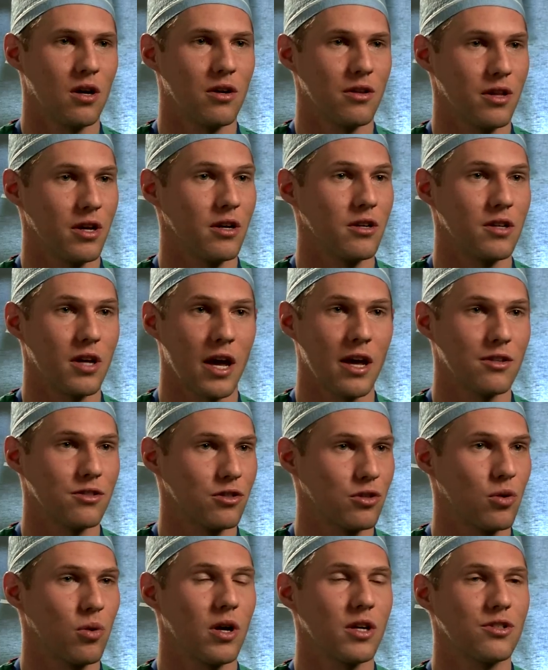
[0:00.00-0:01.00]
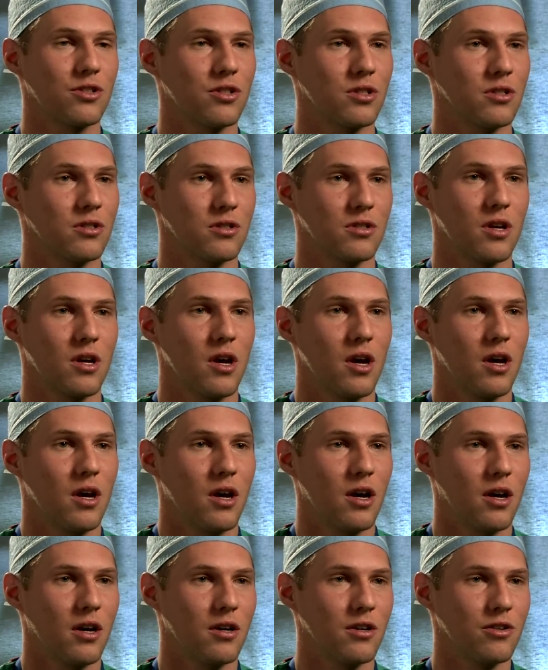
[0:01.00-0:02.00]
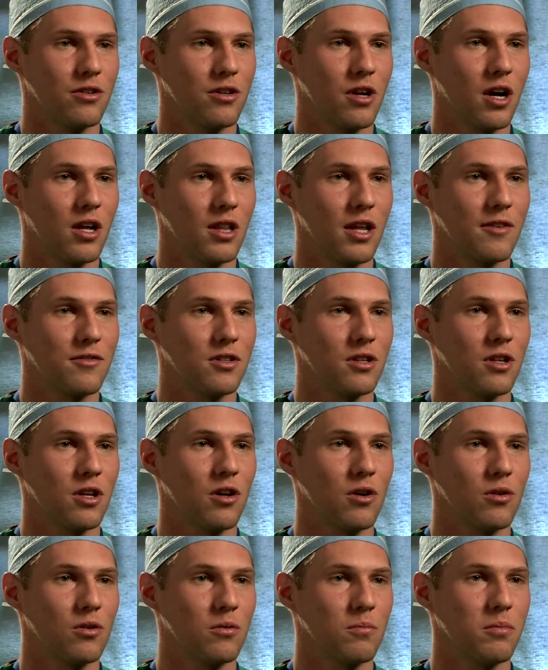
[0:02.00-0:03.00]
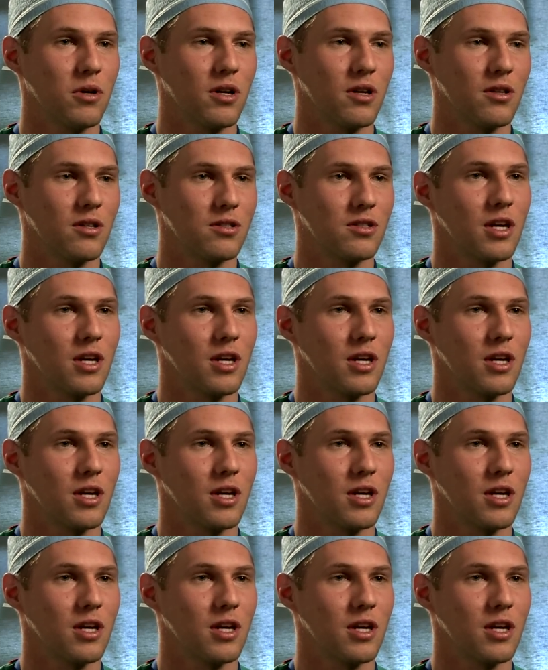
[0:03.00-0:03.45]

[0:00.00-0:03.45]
are there to answer questions. Uh, you're not left alone, but at the